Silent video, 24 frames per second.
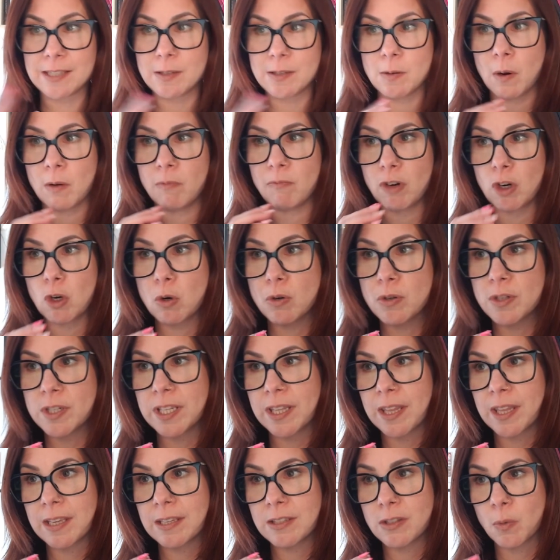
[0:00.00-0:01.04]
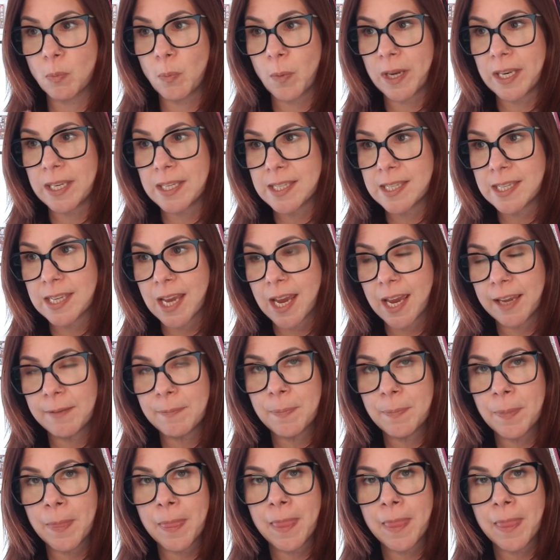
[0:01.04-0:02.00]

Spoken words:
So I'm recording this on Wednesday.